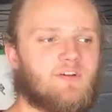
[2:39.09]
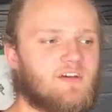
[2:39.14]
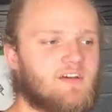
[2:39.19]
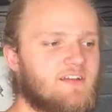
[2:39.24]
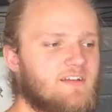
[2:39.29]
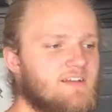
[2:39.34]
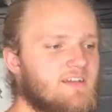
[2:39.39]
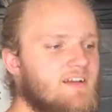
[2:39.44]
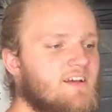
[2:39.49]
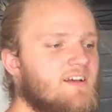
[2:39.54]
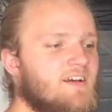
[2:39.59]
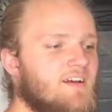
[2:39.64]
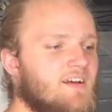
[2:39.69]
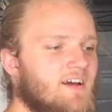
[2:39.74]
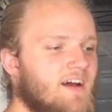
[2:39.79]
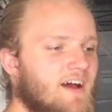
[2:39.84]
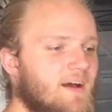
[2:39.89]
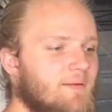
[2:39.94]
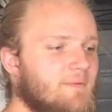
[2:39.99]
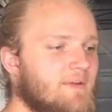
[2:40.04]
but
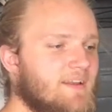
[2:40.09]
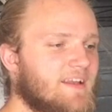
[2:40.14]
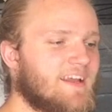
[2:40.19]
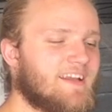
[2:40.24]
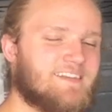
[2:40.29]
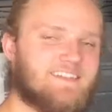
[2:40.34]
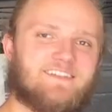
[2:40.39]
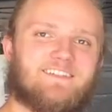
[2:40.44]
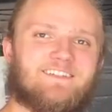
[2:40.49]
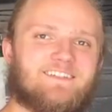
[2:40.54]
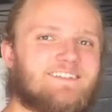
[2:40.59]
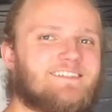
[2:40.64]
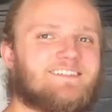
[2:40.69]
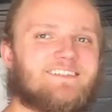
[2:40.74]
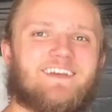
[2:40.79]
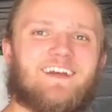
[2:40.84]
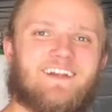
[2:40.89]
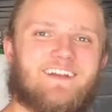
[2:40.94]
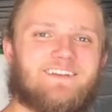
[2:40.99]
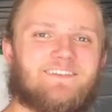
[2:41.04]
I've been itching to
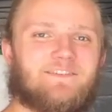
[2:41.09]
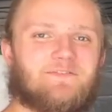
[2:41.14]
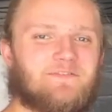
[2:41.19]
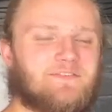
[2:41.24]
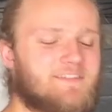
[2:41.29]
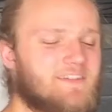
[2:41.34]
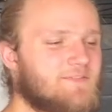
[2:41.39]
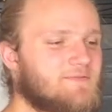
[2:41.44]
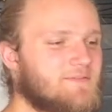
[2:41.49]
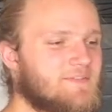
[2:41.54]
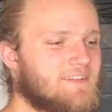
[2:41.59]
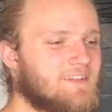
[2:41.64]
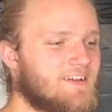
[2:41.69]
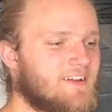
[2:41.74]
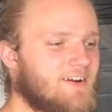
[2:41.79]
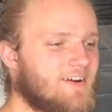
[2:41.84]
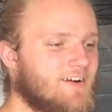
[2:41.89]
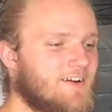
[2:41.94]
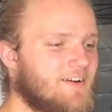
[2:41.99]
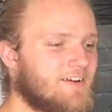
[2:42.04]
just kind of do stuff with
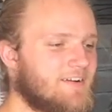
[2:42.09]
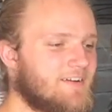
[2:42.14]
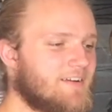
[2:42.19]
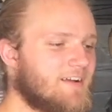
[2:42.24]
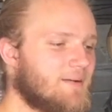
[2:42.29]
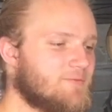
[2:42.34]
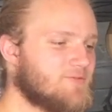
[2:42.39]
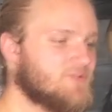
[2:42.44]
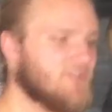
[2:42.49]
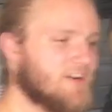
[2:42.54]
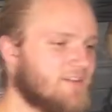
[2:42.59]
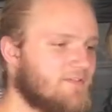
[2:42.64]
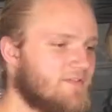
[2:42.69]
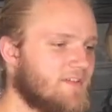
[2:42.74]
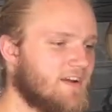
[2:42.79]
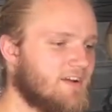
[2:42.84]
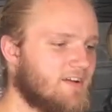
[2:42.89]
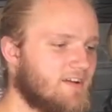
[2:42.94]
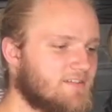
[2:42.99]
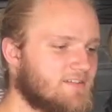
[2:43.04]
the car, and I'm trying to
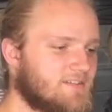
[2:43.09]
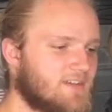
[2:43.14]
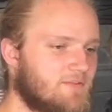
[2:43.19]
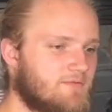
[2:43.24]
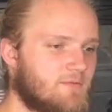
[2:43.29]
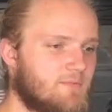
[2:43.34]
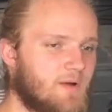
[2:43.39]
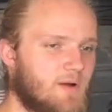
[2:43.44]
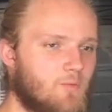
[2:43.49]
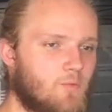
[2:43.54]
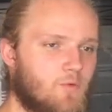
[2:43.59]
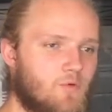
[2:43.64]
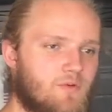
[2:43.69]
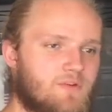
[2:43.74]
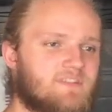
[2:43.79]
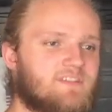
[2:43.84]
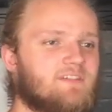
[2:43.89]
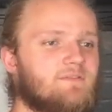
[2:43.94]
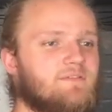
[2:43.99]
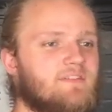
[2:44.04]
figure out stuff with my
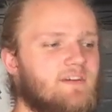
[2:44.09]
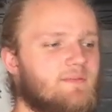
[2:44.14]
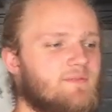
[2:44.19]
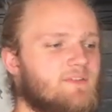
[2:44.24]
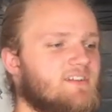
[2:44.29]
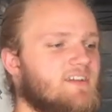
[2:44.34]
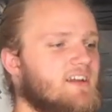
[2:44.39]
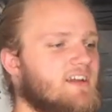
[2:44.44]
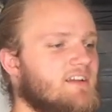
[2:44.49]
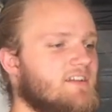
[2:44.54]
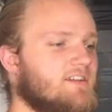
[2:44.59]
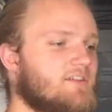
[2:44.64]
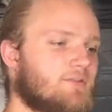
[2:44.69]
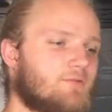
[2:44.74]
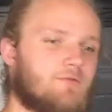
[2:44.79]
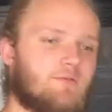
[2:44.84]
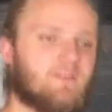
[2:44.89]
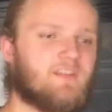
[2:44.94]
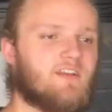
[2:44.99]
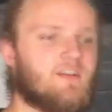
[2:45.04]
warranty, with how much I can
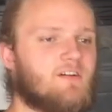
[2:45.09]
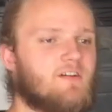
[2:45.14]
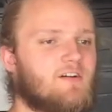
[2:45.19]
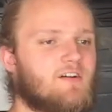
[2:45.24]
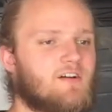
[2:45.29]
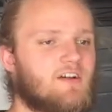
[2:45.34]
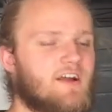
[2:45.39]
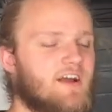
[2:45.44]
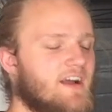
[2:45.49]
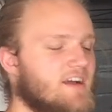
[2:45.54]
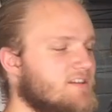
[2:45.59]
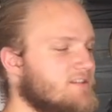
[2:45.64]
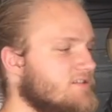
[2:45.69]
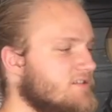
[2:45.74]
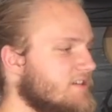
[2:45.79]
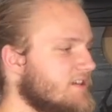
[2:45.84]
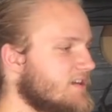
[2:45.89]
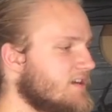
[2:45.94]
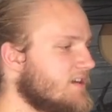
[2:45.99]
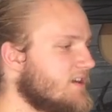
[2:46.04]
do with the car
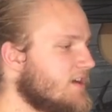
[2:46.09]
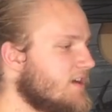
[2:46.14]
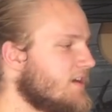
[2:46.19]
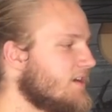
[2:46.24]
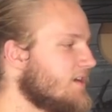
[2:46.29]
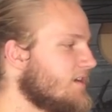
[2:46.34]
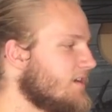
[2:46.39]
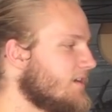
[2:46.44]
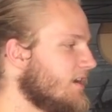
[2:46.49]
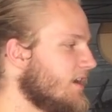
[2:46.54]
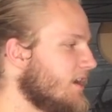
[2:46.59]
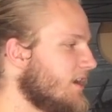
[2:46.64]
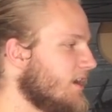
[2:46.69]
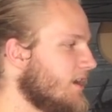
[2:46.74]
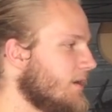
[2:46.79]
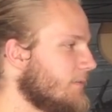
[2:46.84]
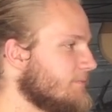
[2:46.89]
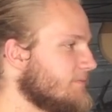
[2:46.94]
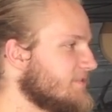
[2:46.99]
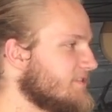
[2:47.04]
actually.
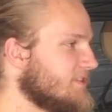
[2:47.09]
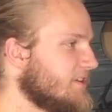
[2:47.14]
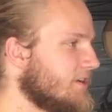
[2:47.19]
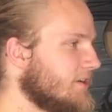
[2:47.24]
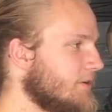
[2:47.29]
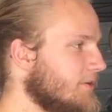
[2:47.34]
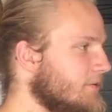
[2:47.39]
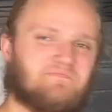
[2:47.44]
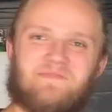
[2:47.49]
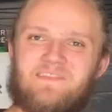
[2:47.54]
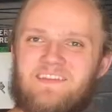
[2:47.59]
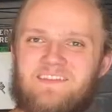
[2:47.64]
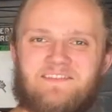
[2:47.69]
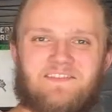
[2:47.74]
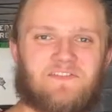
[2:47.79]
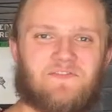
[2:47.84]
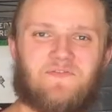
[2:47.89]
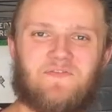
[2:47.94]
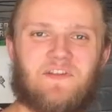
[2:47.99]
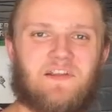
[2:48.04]
So
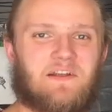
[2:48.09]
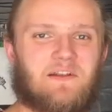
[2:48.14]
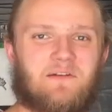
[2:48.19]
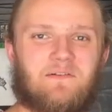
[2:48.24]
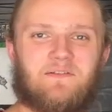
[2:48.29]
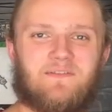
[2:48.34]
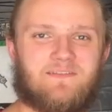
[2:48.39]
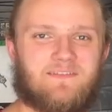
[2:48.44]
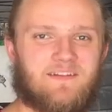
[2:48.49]
just figured,